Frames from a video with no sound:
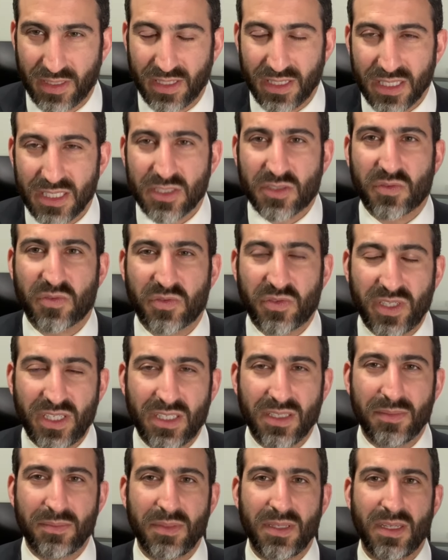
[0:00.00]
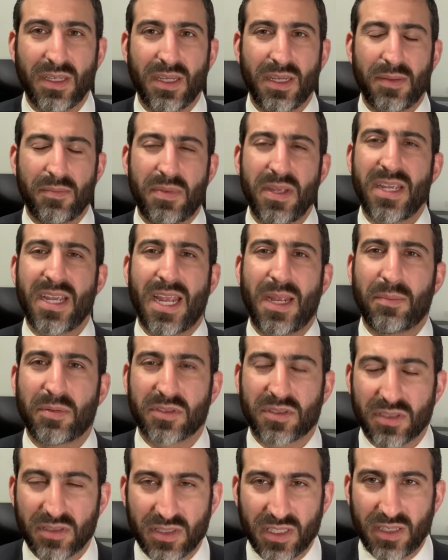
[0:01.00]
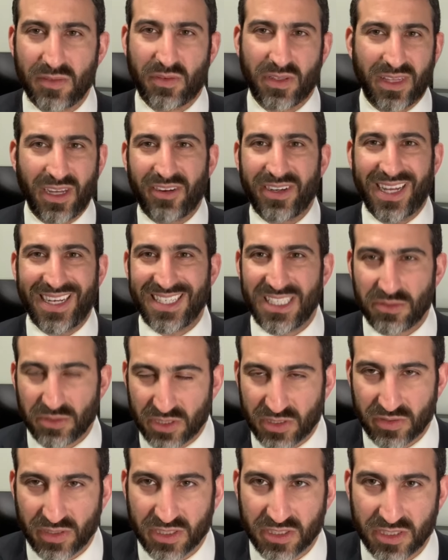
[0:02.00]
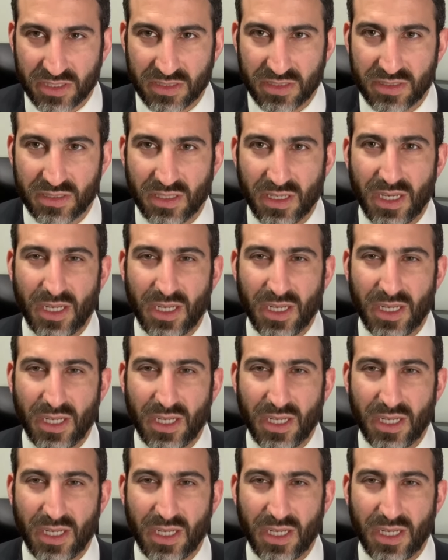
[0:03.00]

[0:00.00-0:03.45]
Is freedom being able to live without any restrictions,